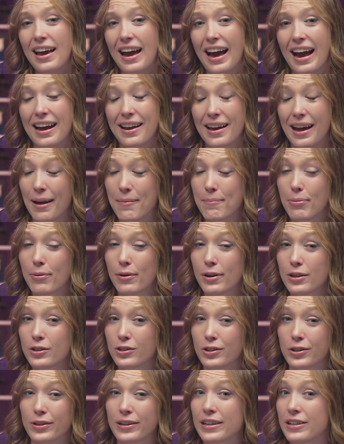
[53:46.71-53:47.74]
I'm pretty
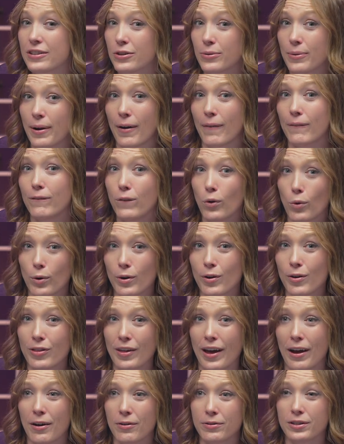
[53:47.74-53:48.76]
sure he's around
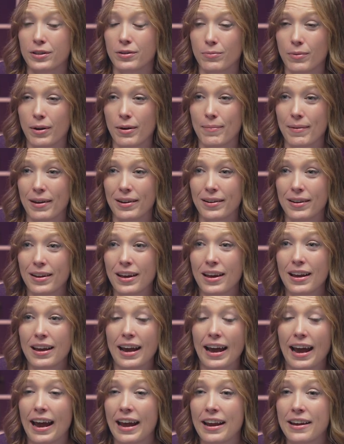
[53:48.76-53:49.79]
4,000 women.
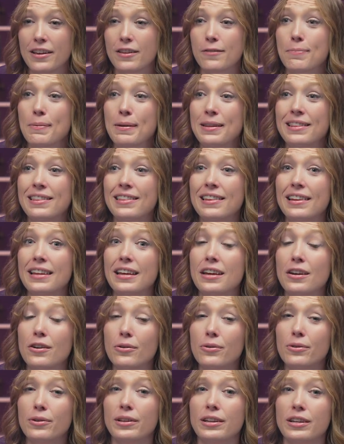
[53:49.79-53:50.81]
And he's been
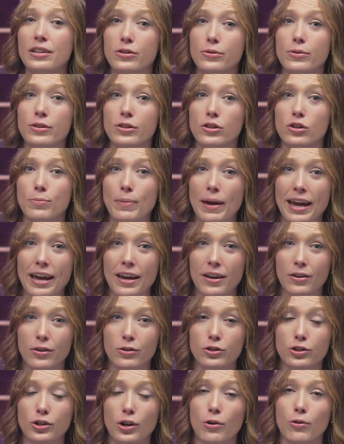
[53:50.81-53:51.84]
literally doing the
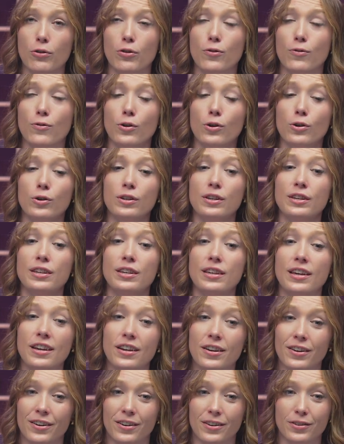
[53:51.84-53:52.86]
panel shows for
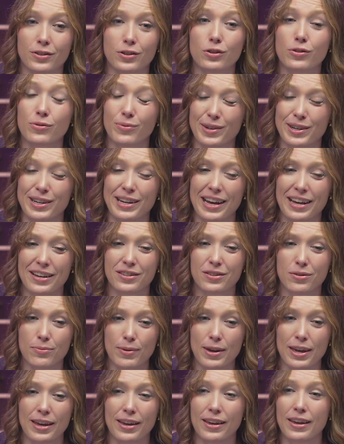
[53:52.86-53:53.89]
years, 3 days a
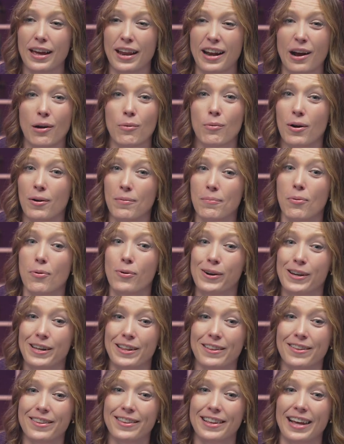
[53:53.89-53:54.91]
week, and at one
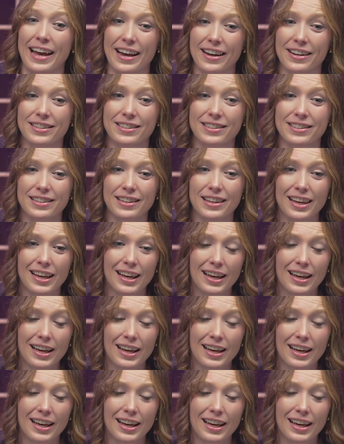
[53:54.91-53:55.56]
point 6.